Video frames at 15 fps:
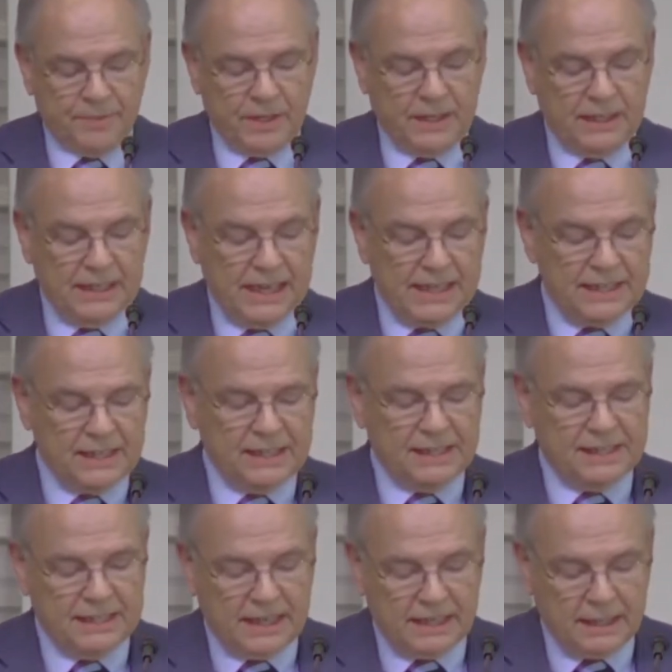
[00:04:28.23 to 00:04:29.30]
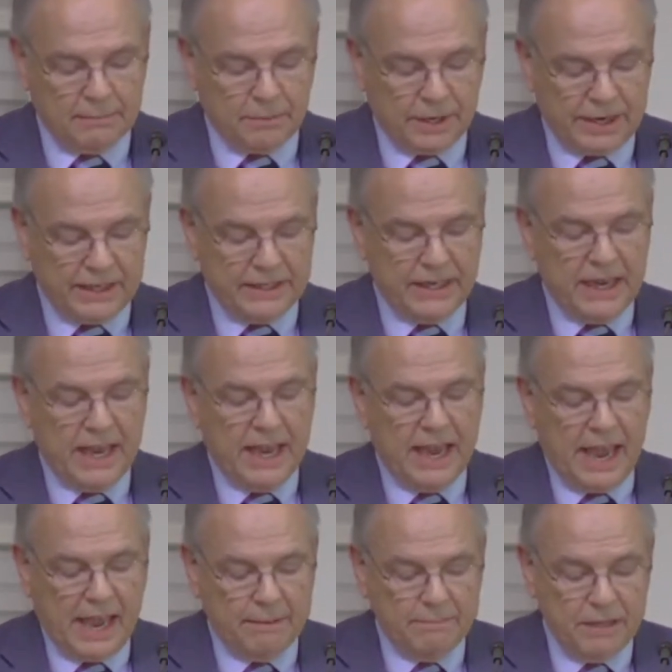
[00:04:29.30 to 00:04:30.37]
Let's celebrate
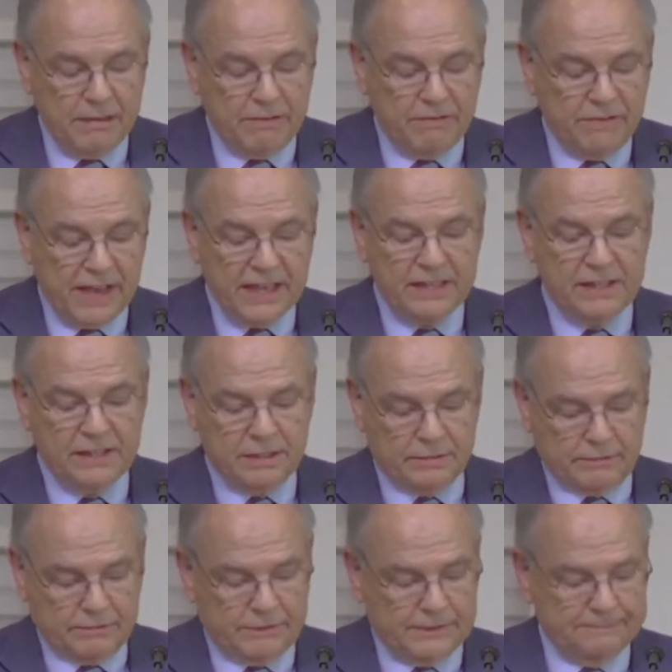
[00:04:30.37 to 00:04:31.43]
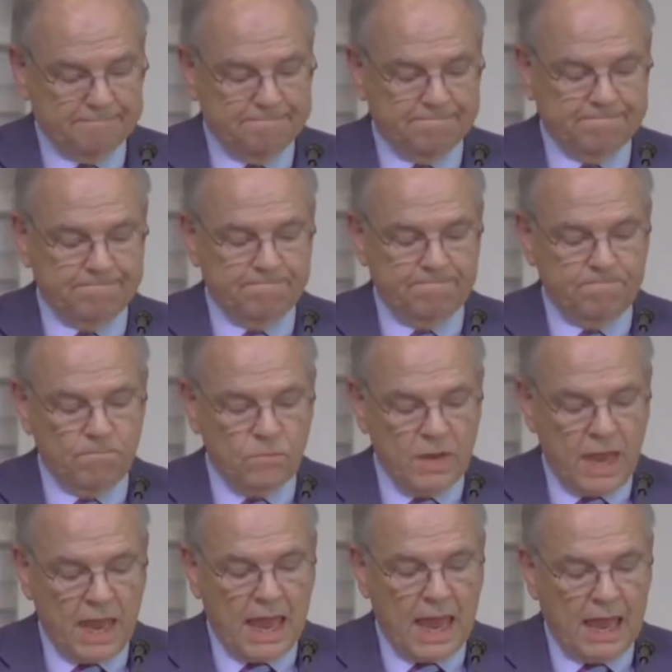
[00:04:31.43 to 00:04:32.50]
and be festive.
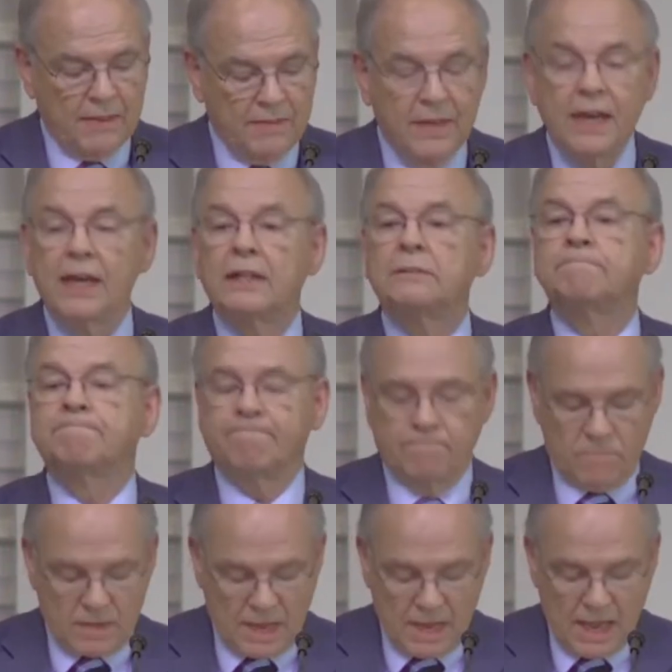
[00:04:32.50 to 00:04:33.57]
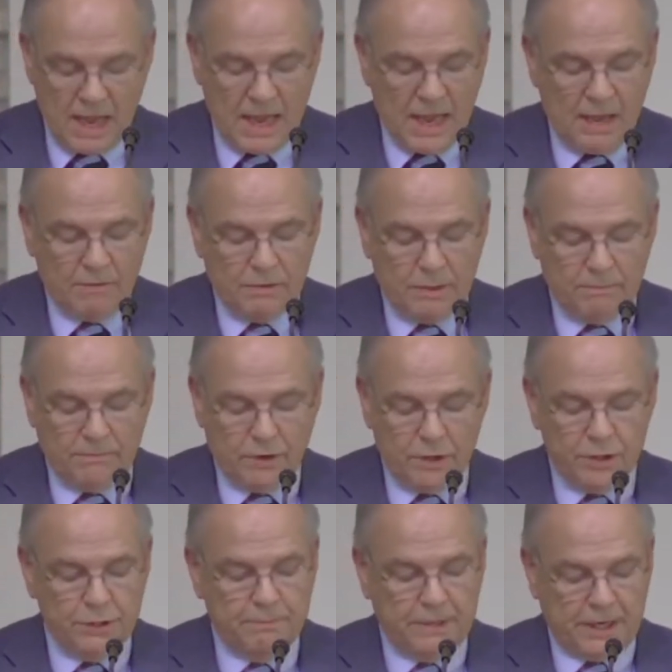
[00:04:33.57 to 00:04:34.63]
And then, from 1
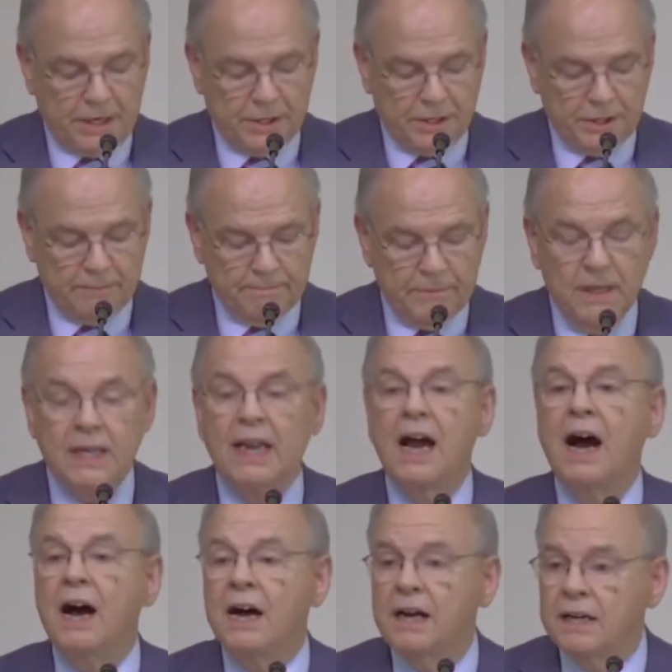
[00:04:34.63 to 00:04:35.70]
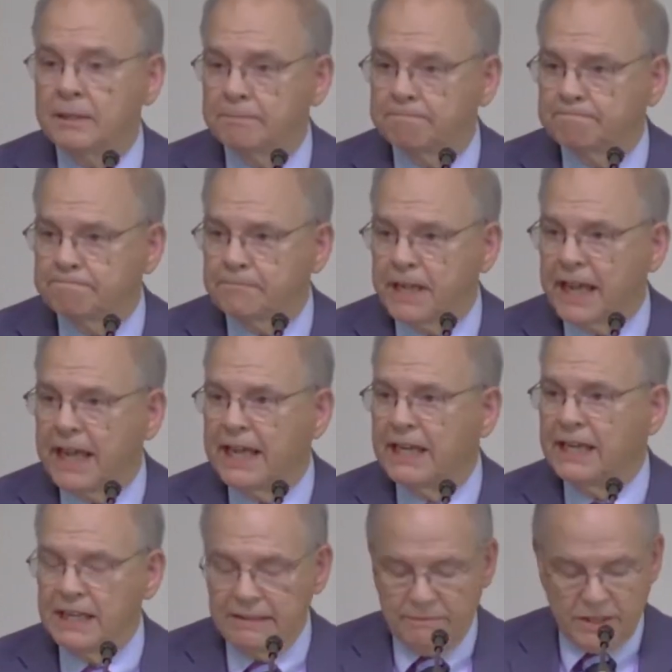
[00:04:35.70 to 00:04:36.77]
Peter, come, a
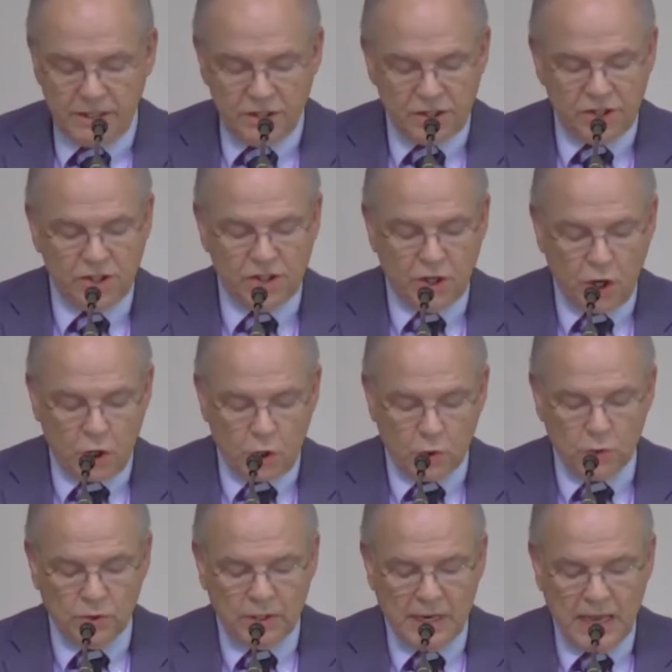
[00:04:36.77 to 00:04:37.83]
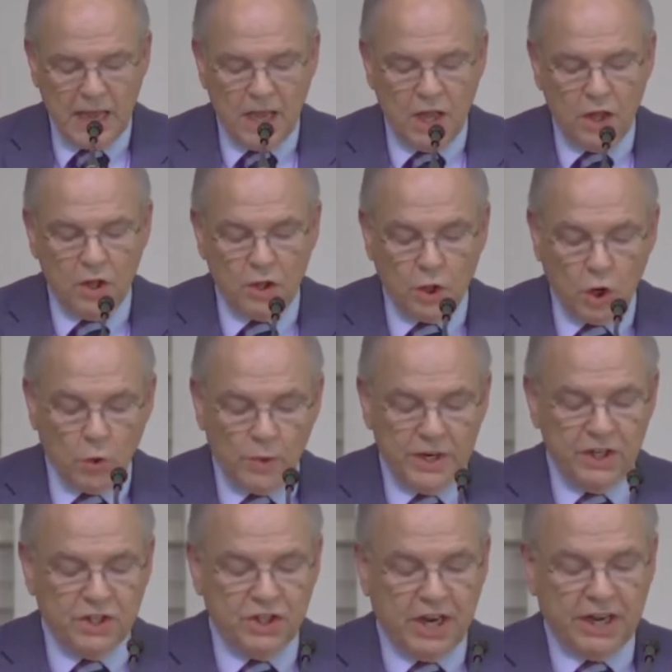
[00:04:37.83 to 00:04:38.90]
living stone, though
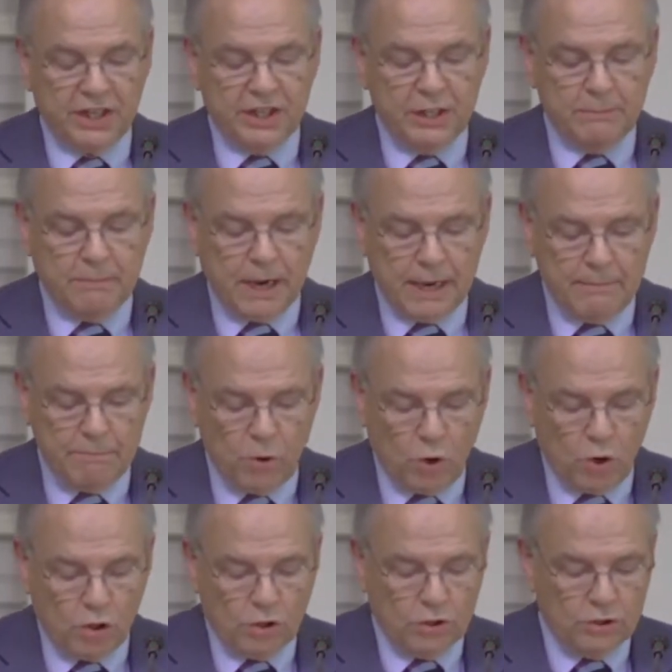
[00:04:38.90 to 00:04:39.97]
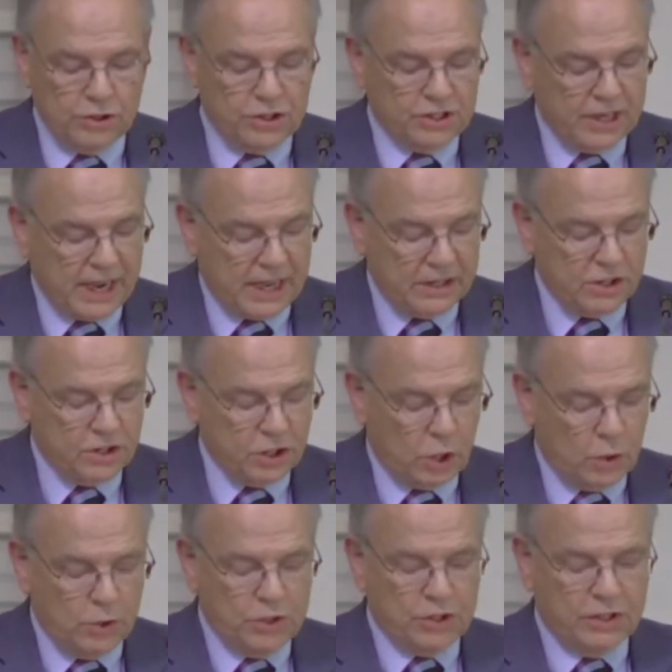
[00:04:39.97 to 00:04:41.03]
rejected by mortals, yet
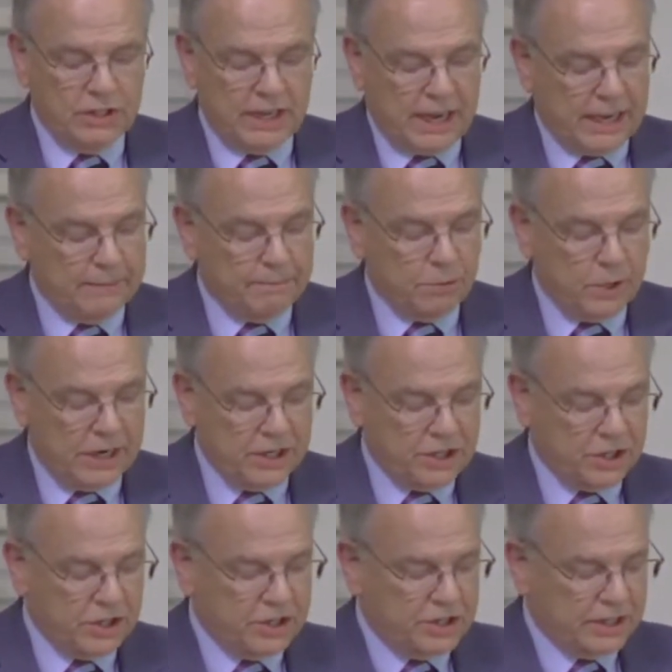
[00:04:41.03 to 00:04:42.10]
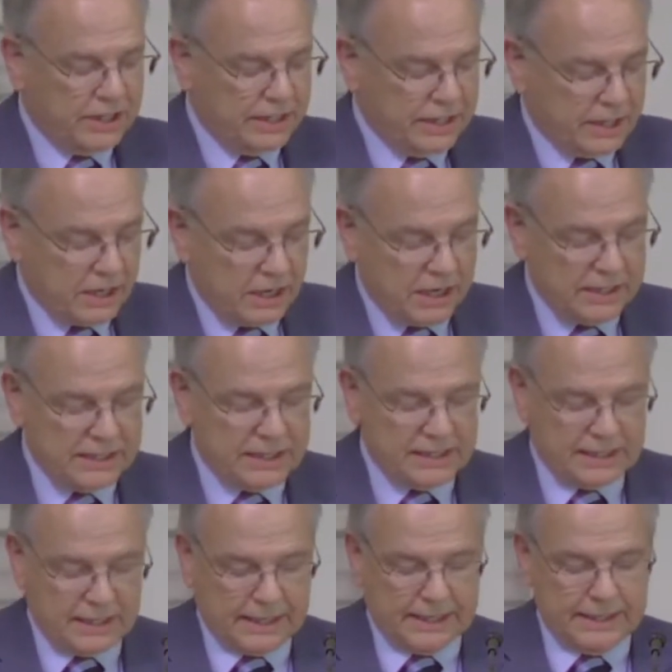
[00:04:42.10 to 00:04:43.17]
chosen and precious in God's
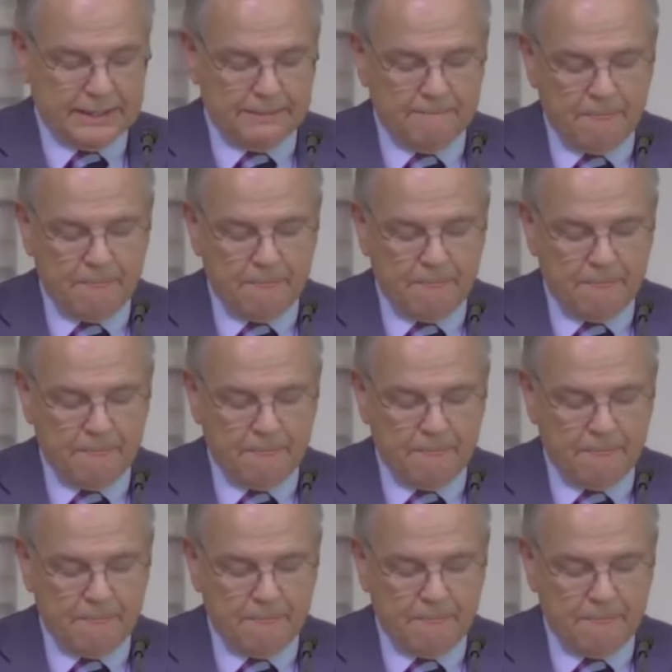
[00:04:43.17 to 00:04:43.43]
sight.